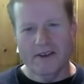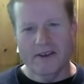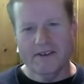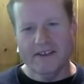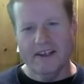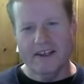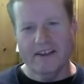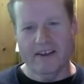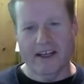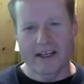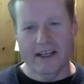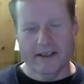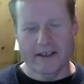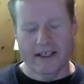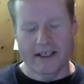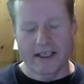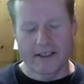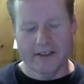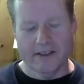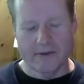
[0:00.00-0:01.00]
said,
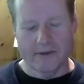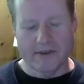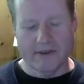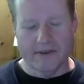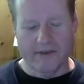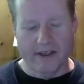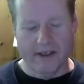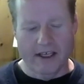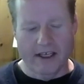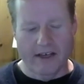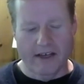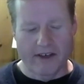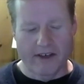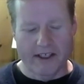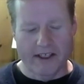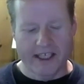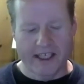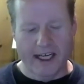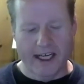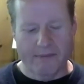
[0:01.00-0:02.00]
in terms of a
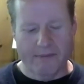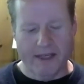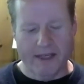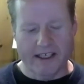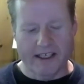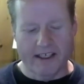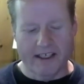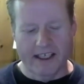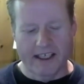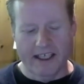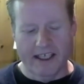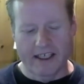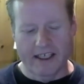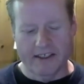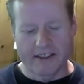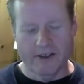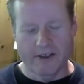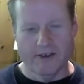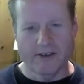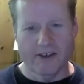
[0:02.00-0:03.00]
topic,
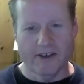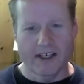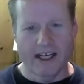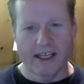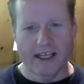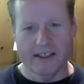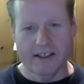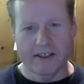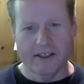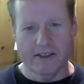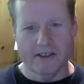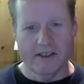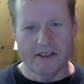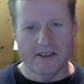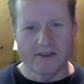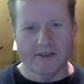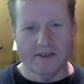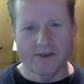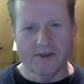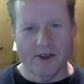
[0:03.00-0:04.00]
social cognition
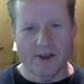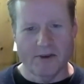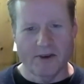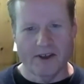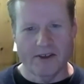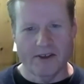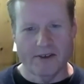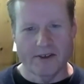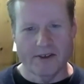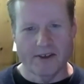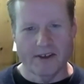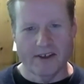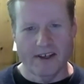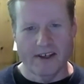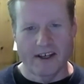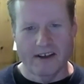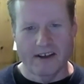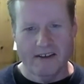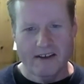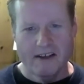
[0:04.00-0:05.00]
is really what
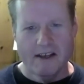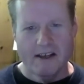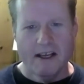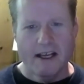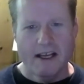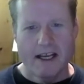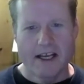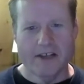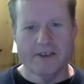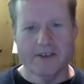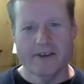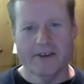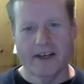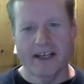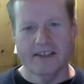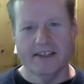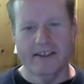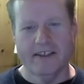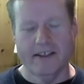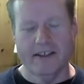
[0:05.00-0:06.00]
you're
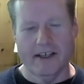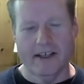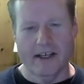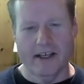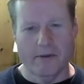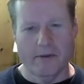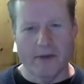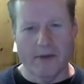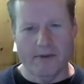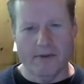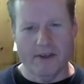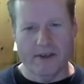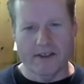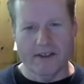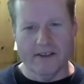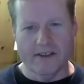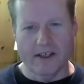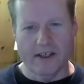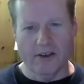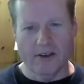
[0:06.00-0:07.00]
interested in, and maybe you could
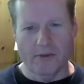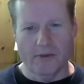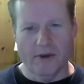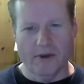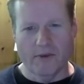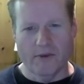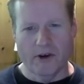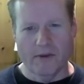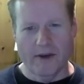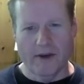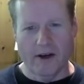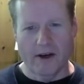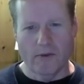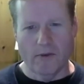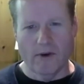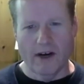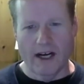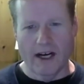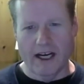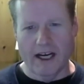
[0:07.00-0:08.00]
say a little bit more about
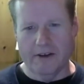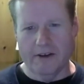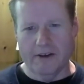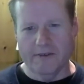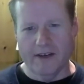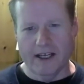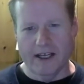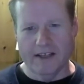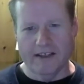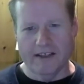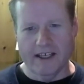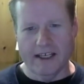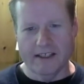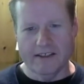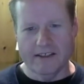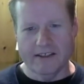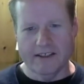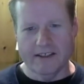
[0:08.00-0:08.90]
why you find that